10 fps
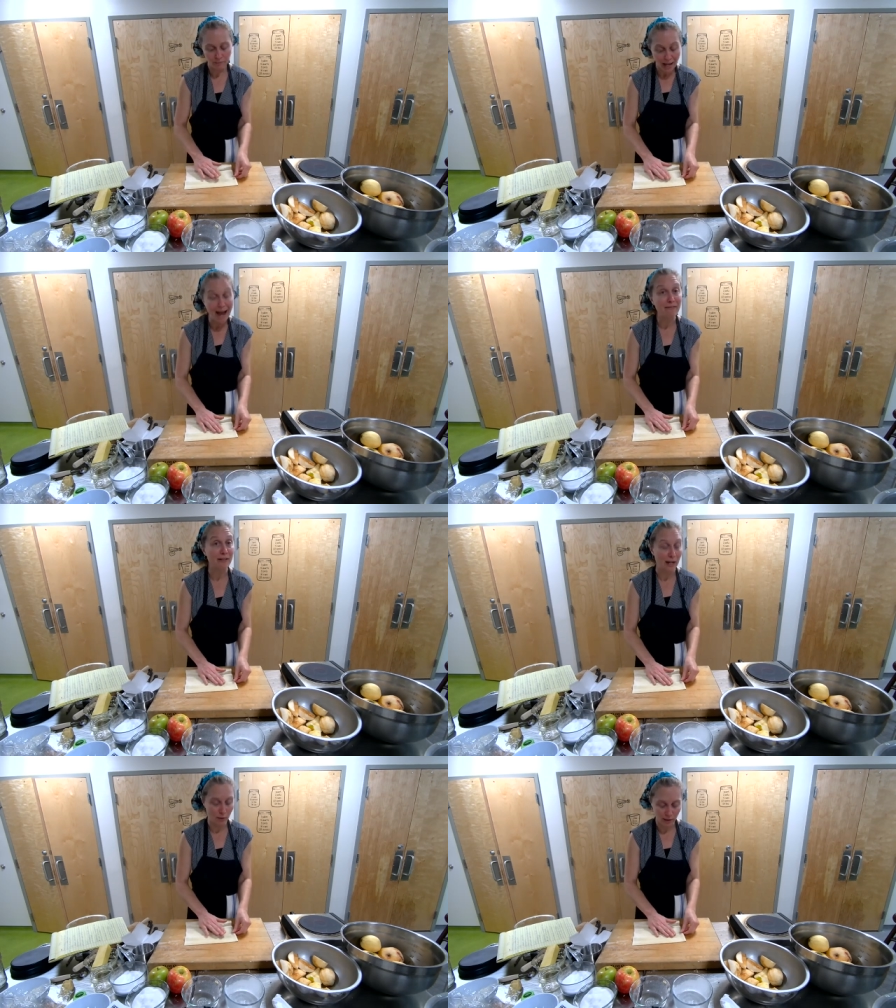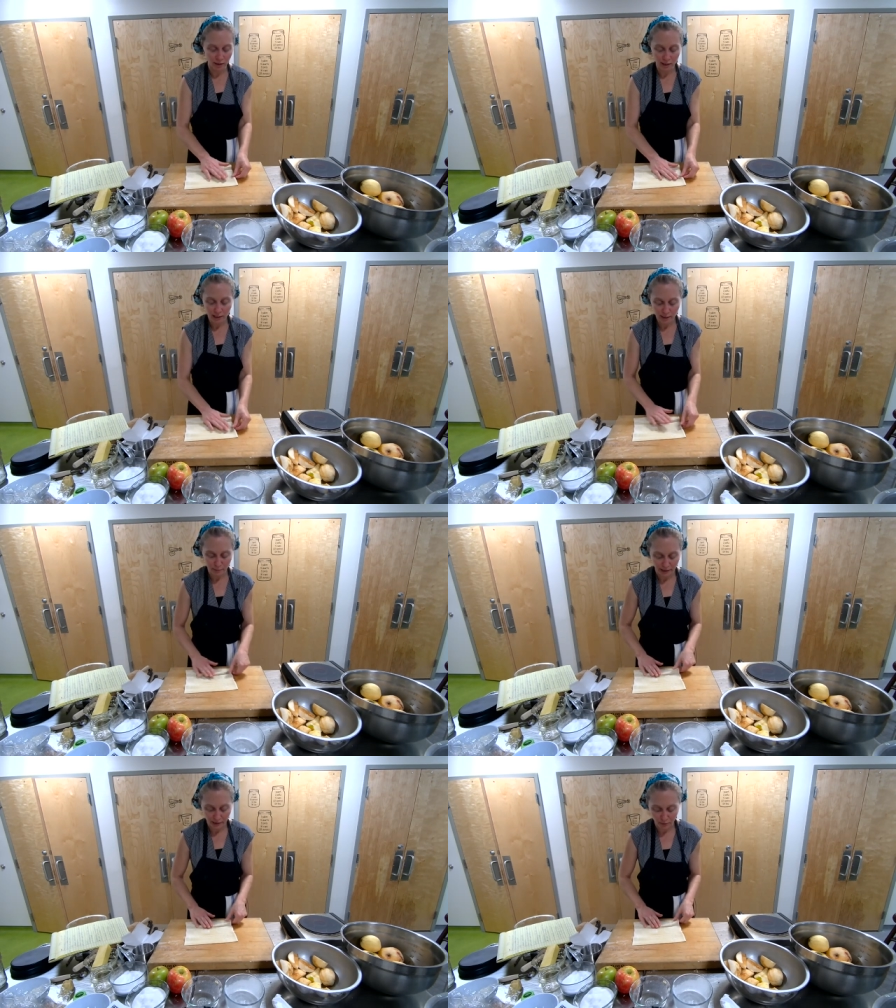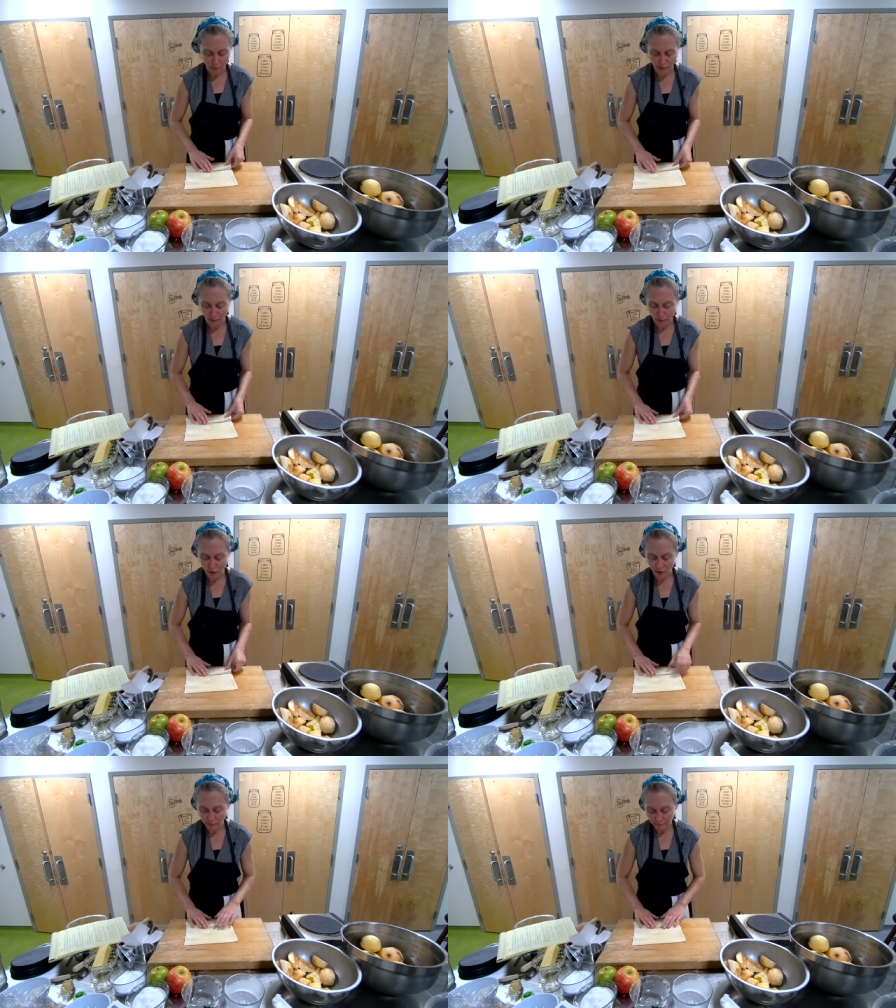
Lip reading: half an hour to bring to room temperature.